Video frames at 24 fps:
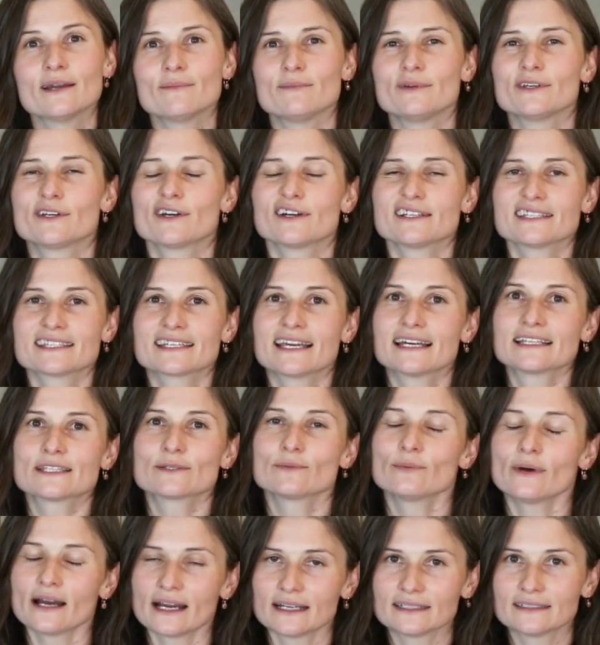Because guess
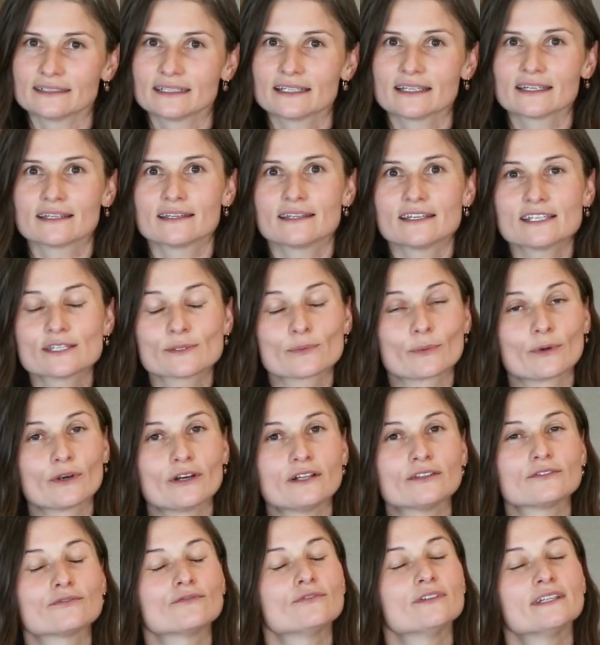what? This
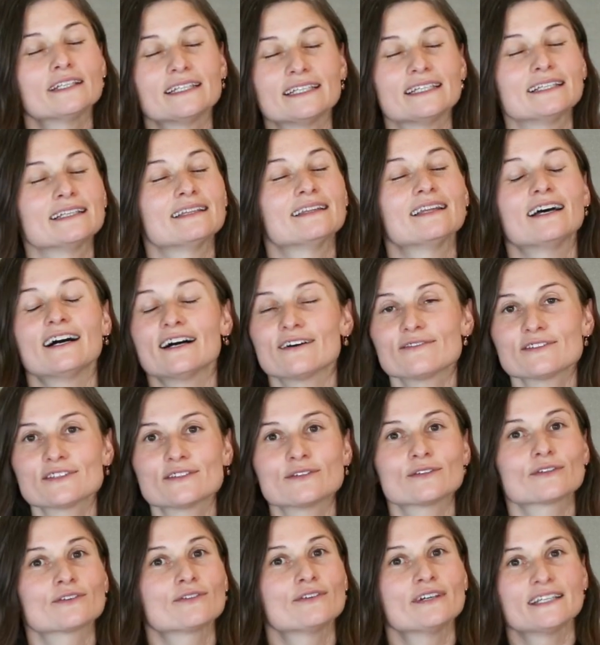world really loves
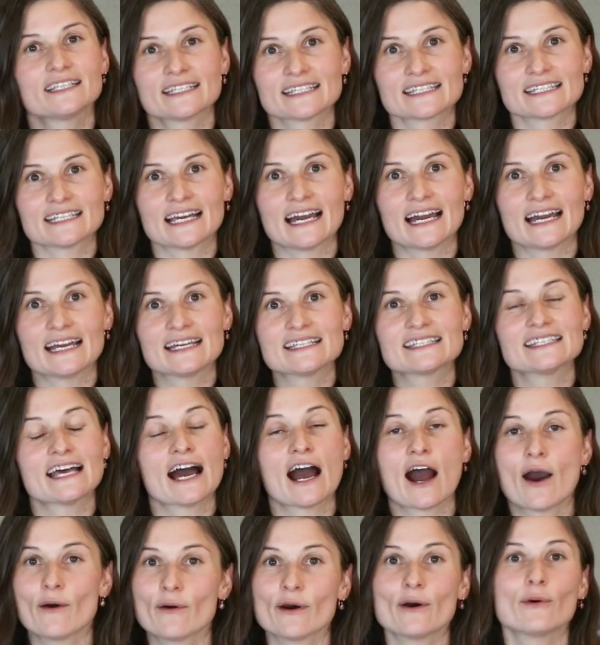to criticize
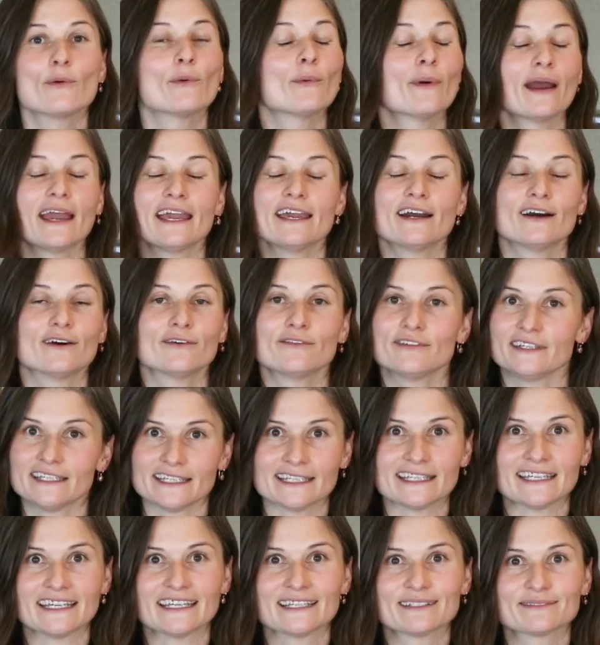our way of
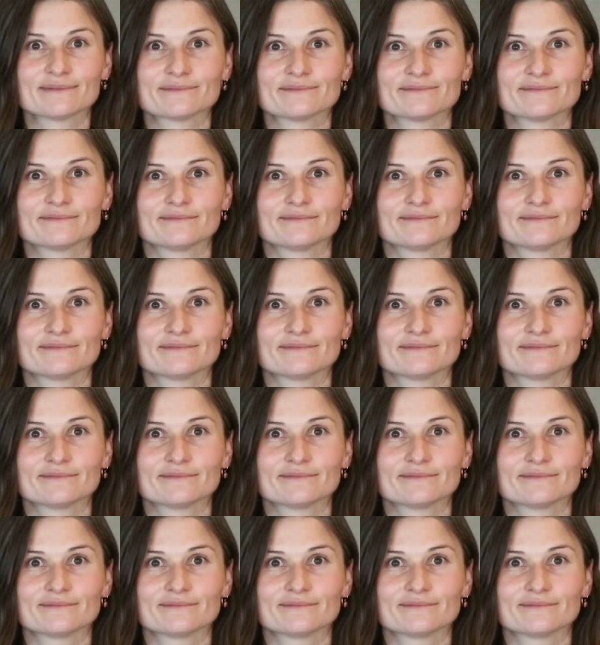eating.